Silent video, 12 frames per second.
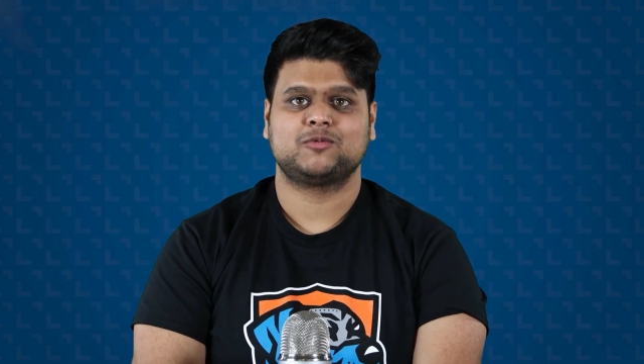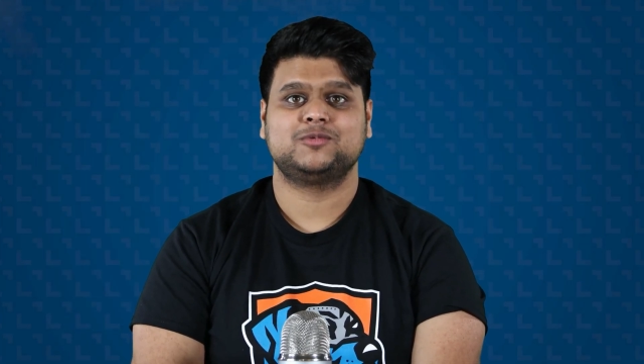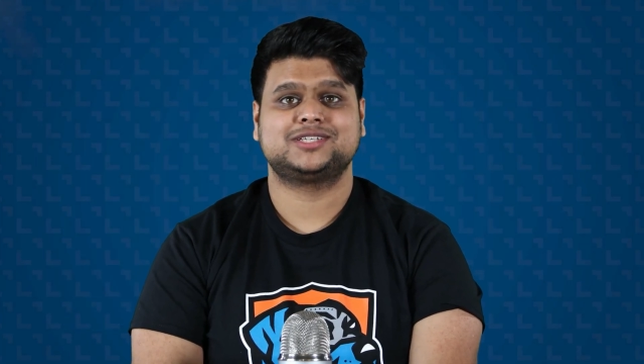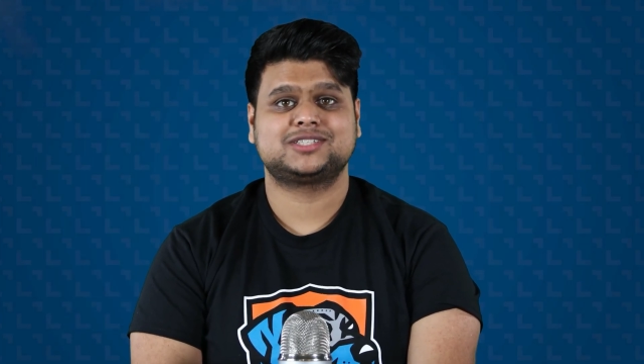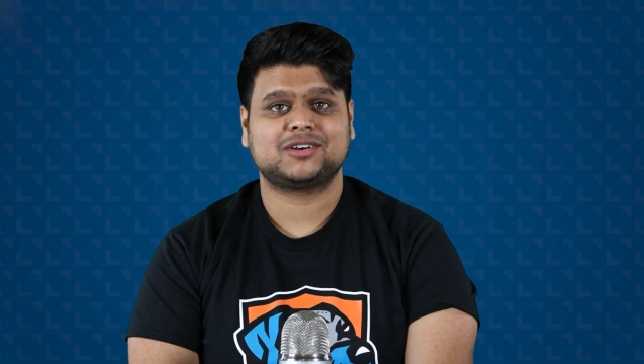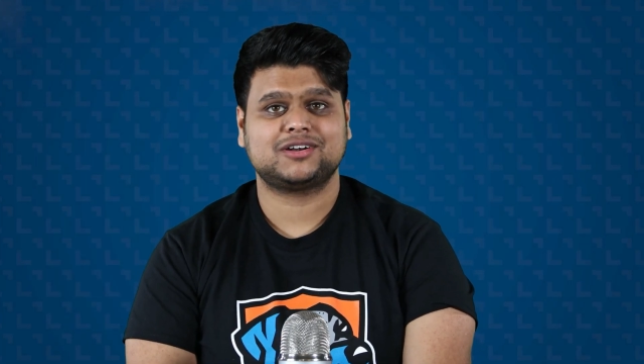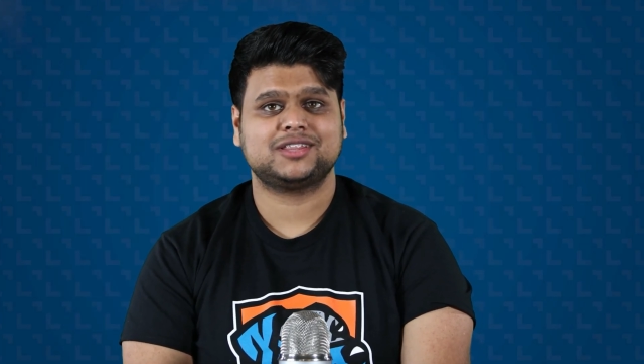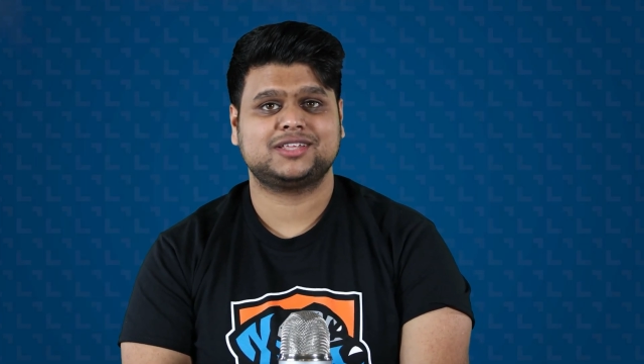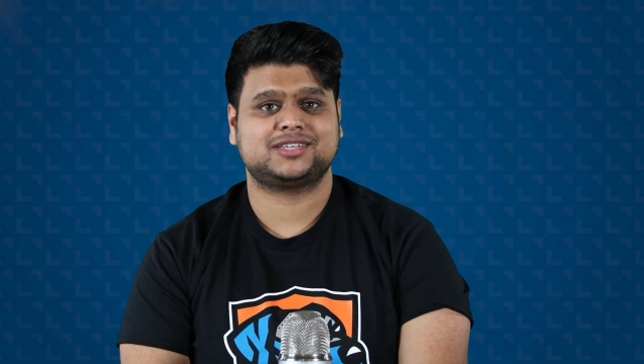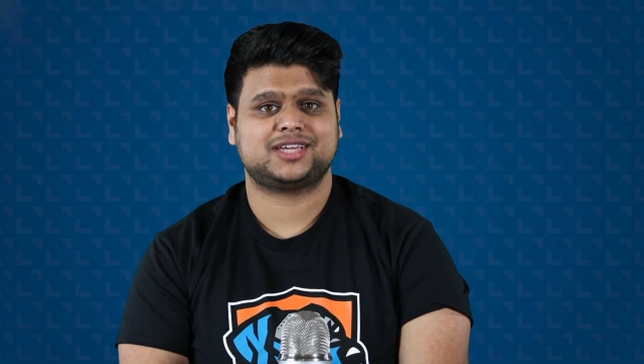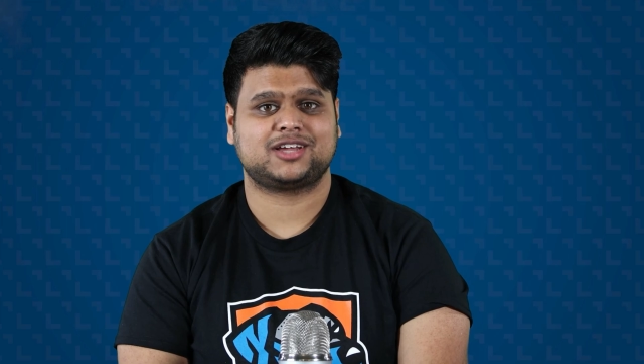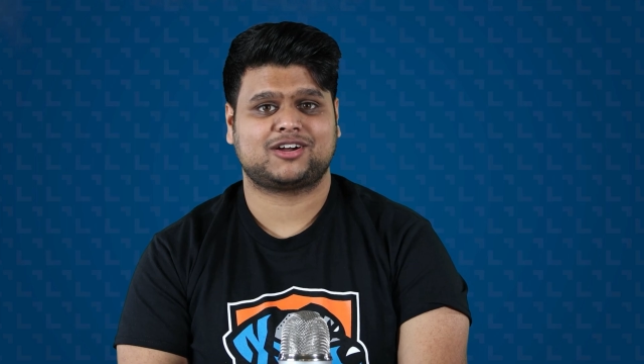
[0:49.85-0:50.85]
We started
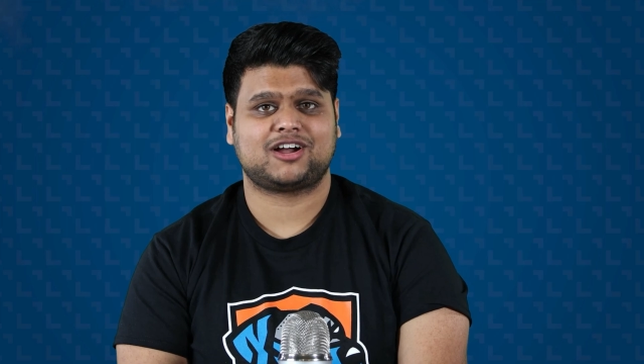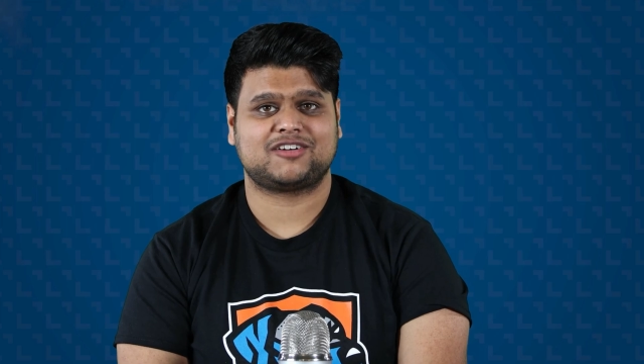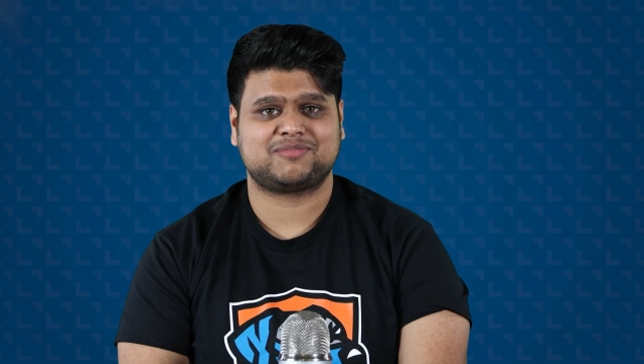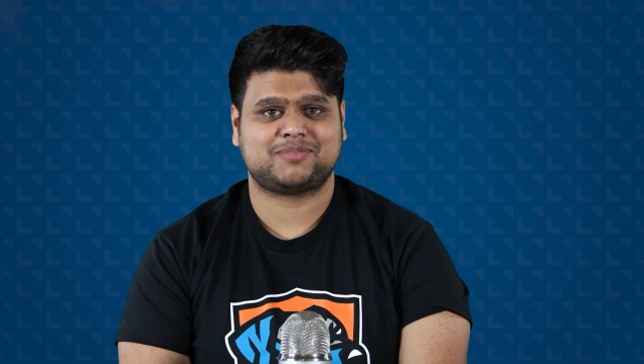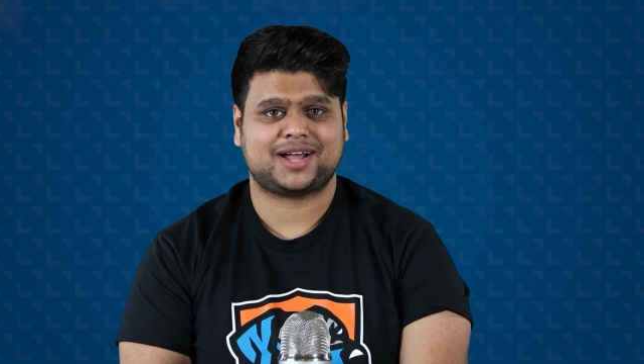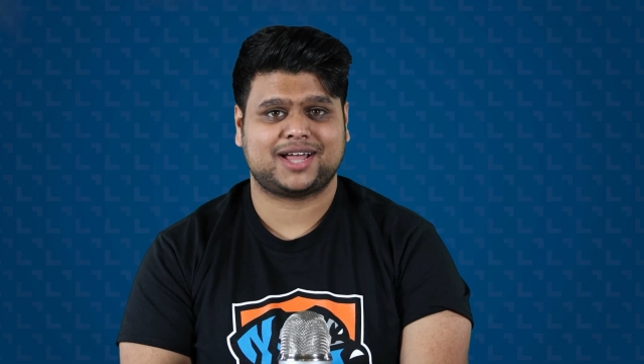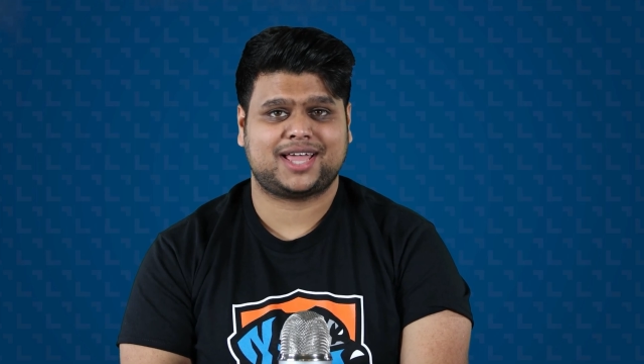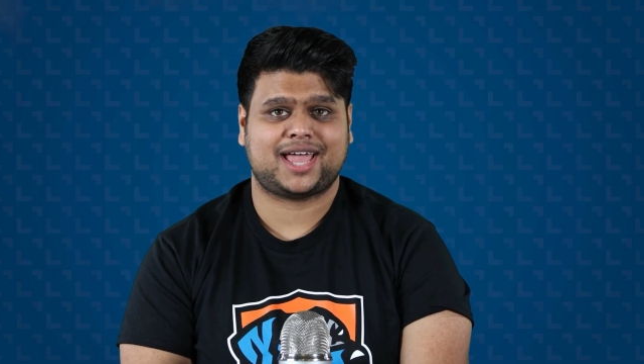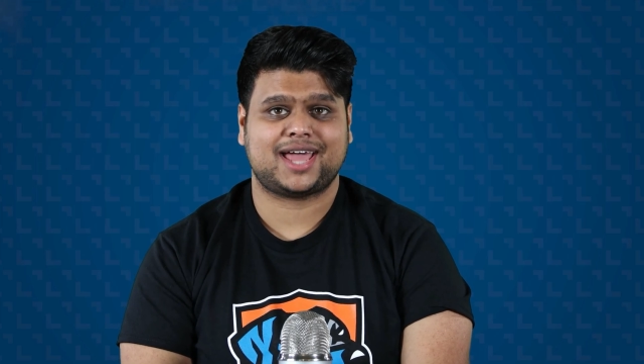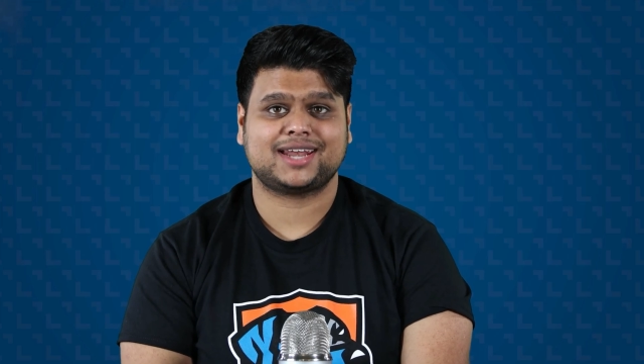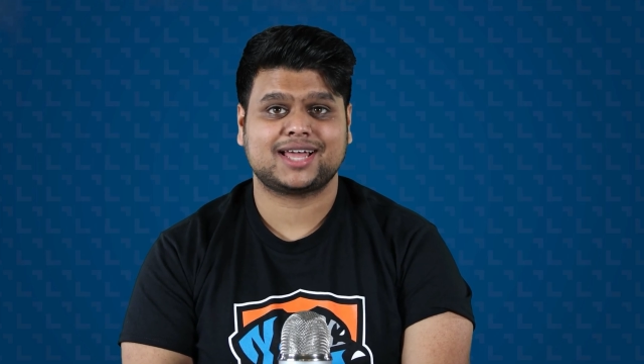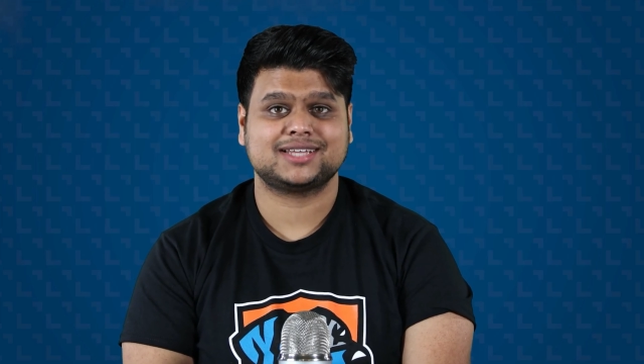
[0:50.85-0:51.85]
the day off by
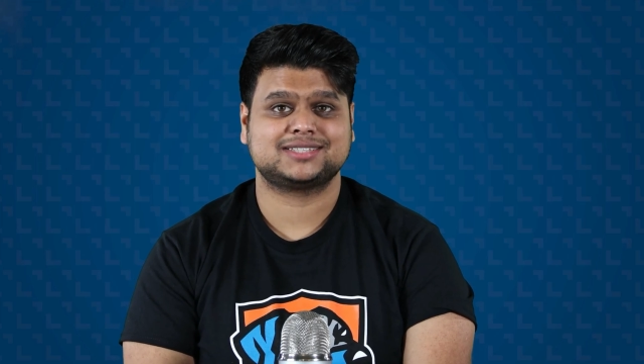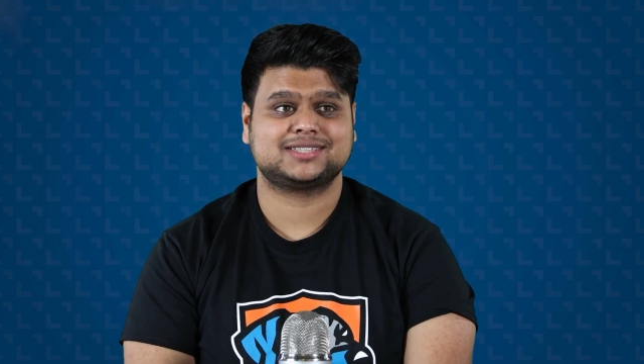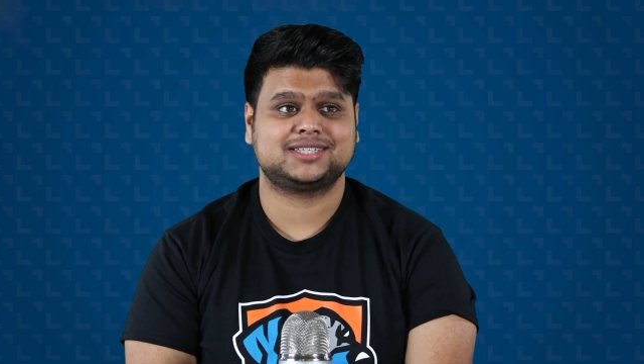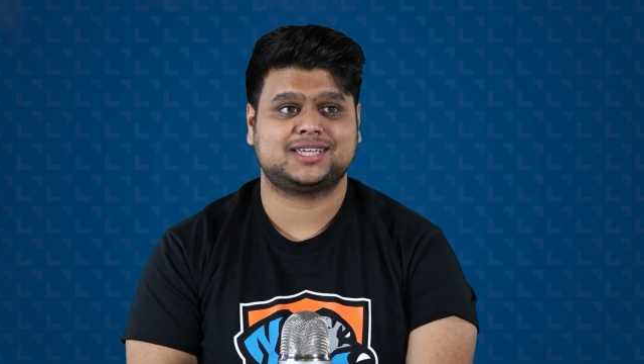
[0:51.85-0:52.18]
analyzing